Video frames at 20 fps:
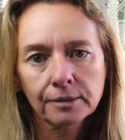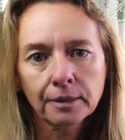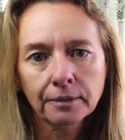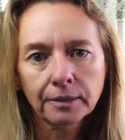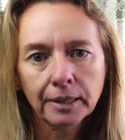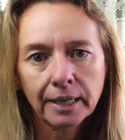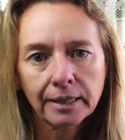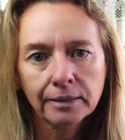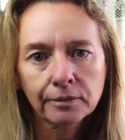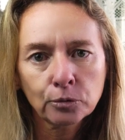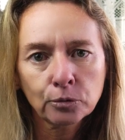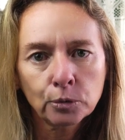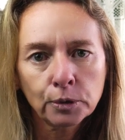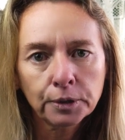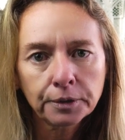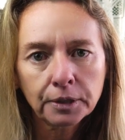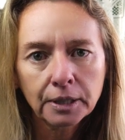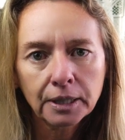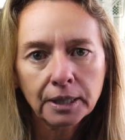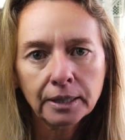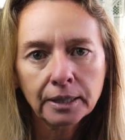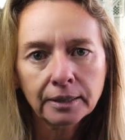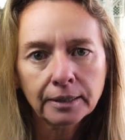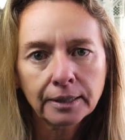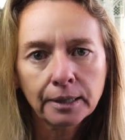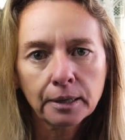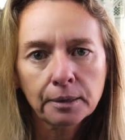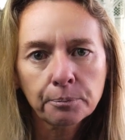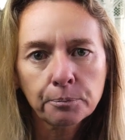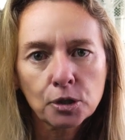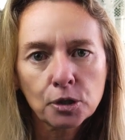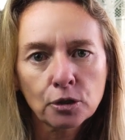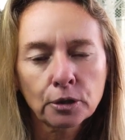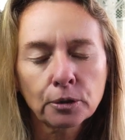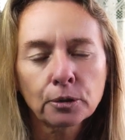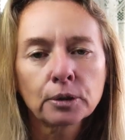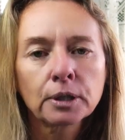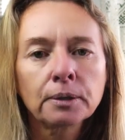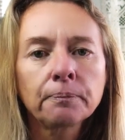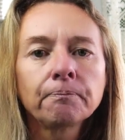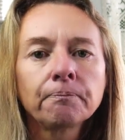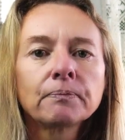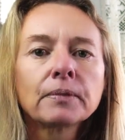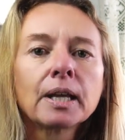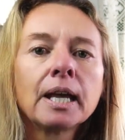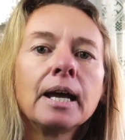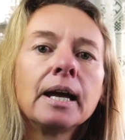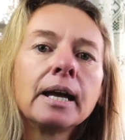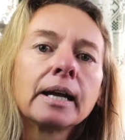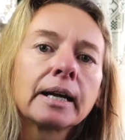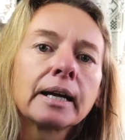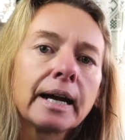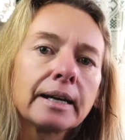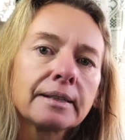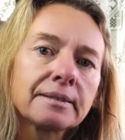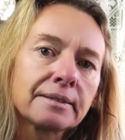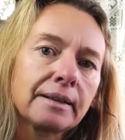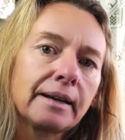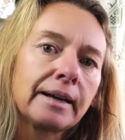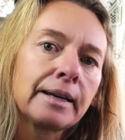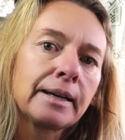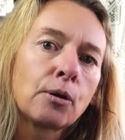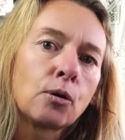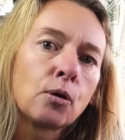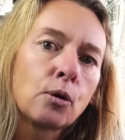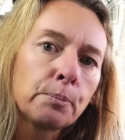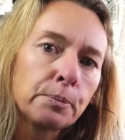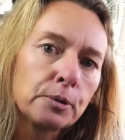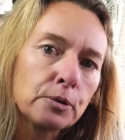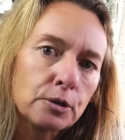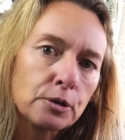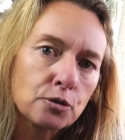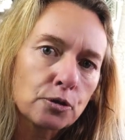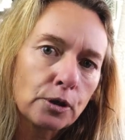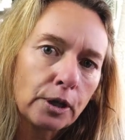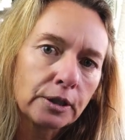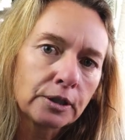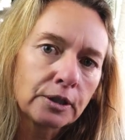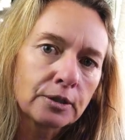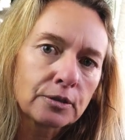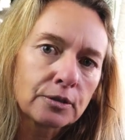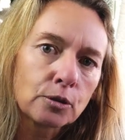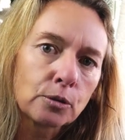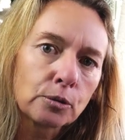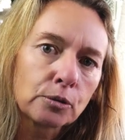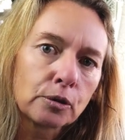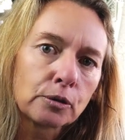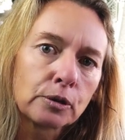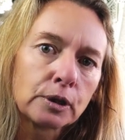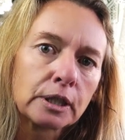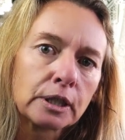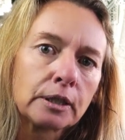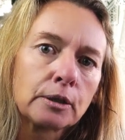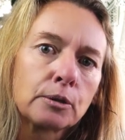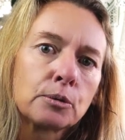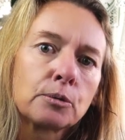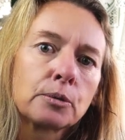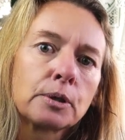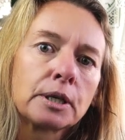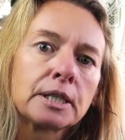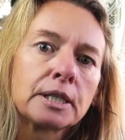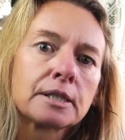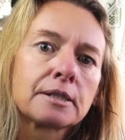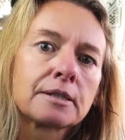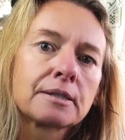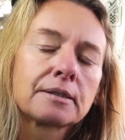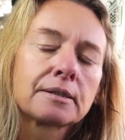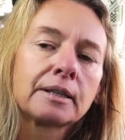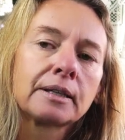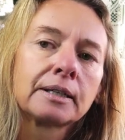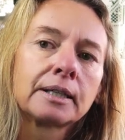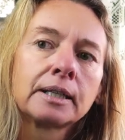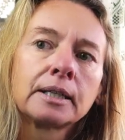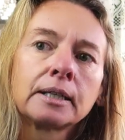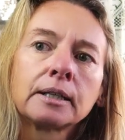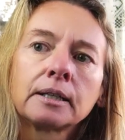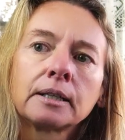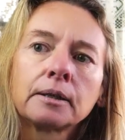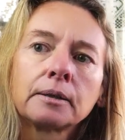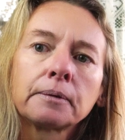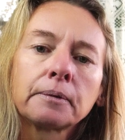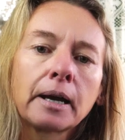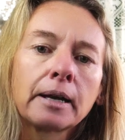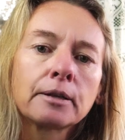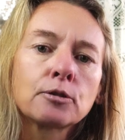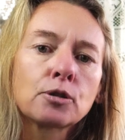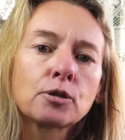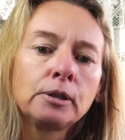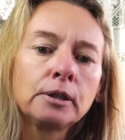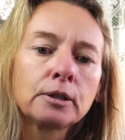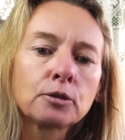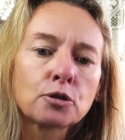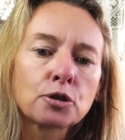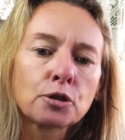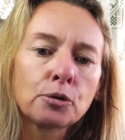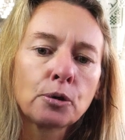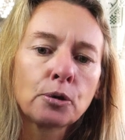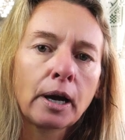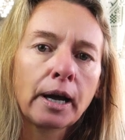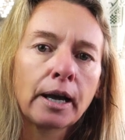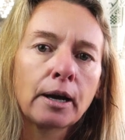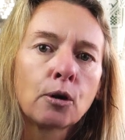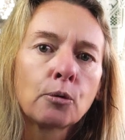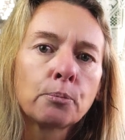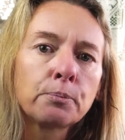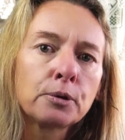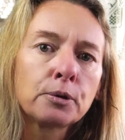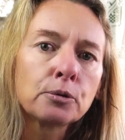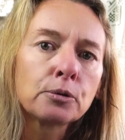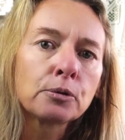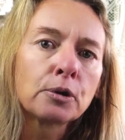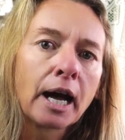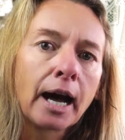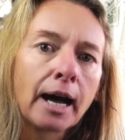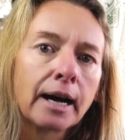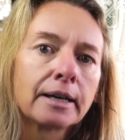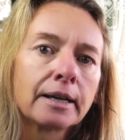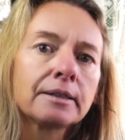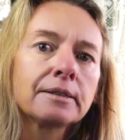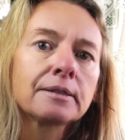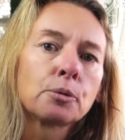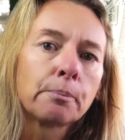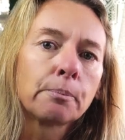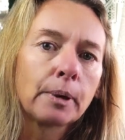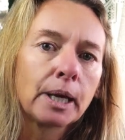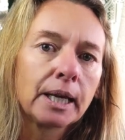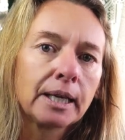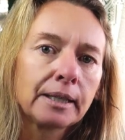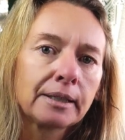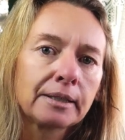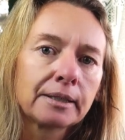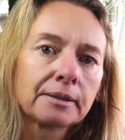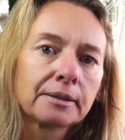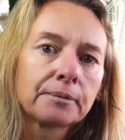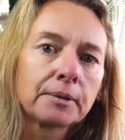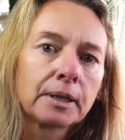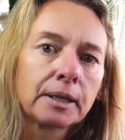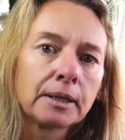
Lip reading: the next one here that I'm showing. Guys, I hope you enjoyed this tutorial. It's actually to help you guys to make